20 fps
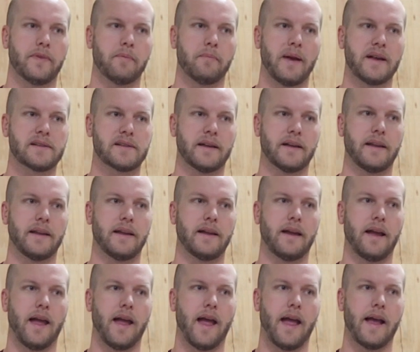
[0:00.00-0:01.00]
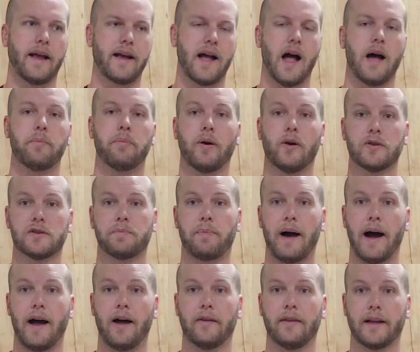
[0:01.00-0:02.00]
basically a compost
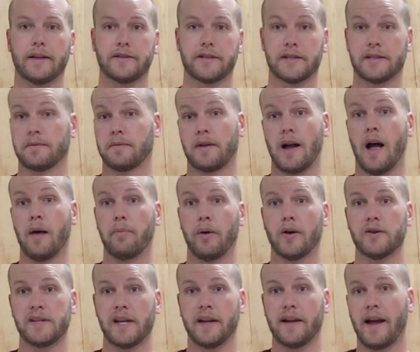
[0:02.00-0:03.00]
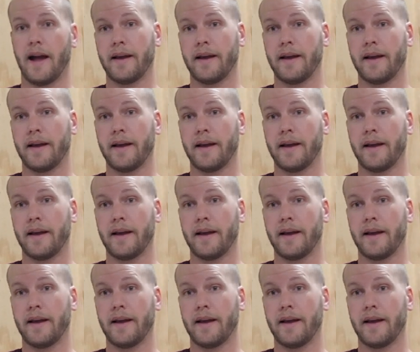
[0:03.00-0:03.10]
pile that's just composting.